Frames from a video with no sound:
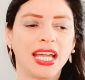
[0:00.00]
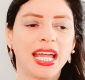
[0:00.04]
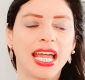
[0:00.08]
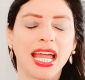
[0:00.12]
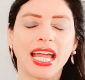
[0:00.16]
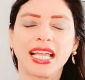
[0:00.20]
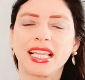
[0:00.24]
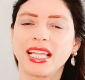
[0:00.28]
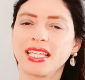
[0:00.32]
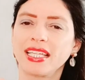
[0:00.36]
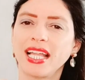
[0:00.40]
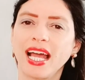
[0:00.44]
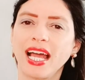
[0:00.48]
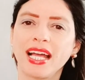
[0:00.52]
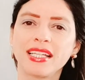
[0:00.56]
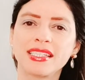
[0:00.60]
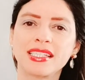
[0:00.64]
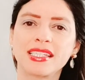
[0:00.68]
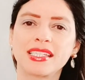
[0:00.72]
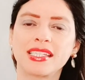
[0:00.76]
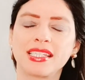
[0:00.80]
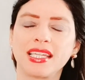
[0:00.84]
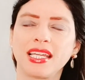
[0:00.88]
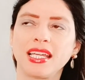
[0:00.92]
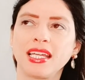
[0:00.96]
And then that
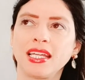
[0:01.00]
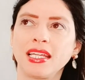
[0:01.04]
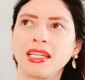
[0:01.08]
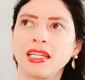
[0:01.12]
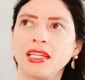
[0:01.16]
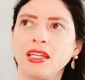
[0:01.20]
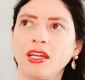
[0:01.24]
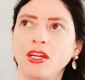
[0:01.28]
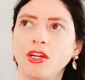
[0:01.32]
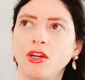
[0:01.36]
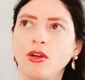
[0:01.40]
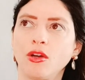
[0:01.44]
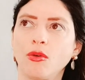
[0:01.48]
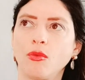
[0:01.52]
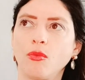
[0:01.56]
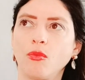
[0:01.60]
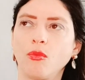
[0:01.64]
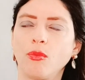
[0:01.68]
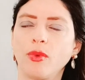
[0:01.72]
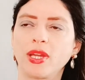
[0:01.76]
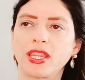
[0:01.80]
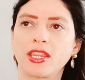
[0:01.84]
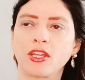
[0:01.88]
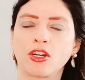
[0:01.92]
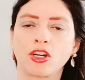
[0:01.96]
scene
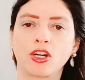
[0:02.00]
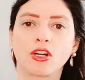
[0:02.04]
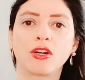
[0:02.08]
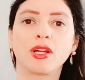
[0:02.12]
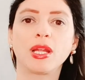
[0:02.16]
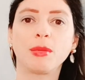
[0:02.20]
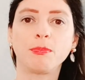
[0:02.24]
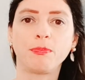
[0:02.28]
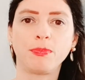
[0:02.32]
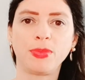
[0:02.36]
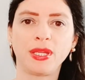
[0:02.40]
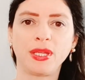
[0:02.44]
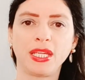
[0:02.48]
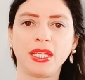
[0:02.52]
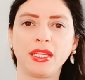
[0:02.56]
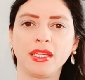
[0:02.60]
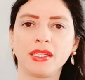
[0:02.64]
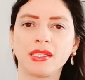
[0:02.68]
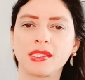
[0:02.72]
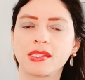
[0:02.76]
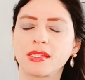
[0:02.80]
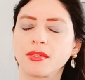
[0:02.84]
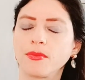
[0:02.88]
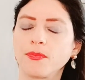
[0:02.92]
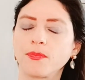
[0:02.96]
with her and
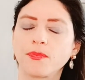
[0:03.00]
Pete,